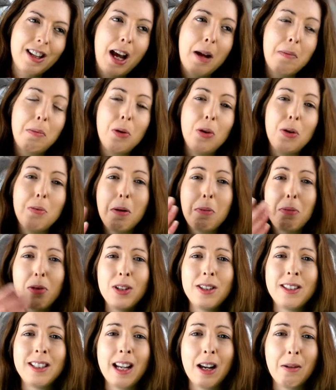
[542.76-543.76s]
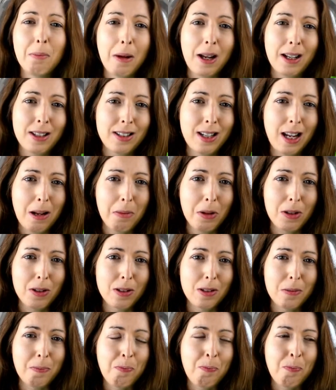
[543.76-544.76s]
I put all my printed out bank
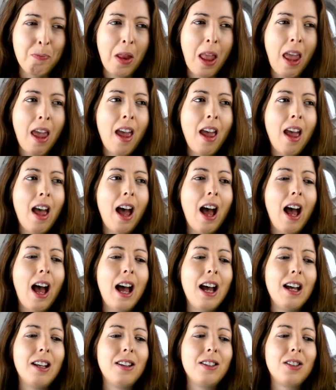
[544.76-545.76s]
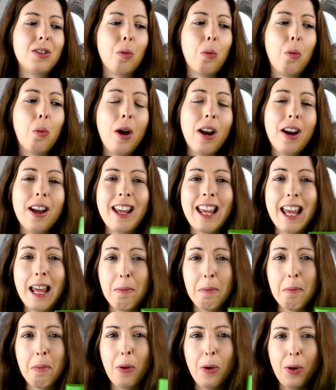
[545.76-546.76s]
statements. And when I
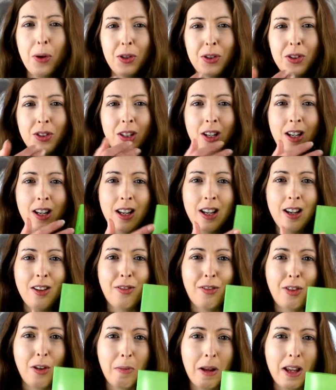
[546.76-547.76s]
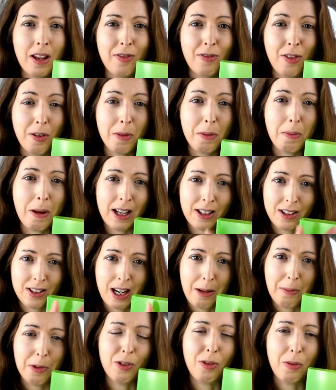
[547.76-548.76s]
input from the bank
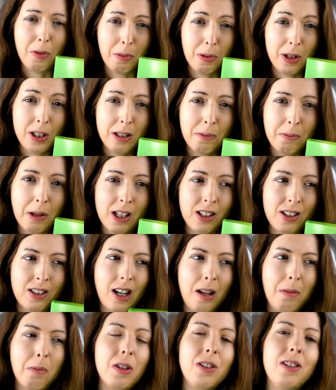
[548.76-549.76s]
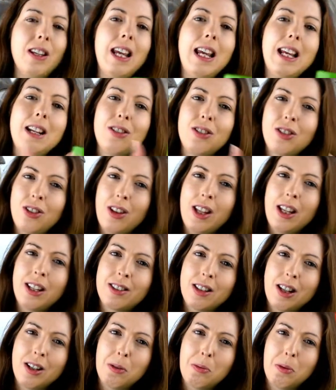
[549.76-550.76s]
statements, from the printed bank statements into the
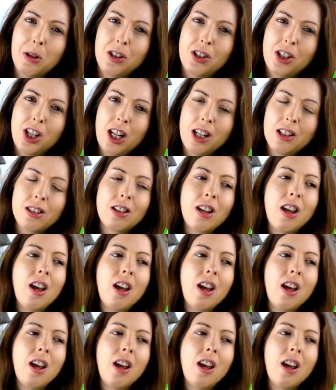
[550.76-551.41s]
Excel spreadsheet,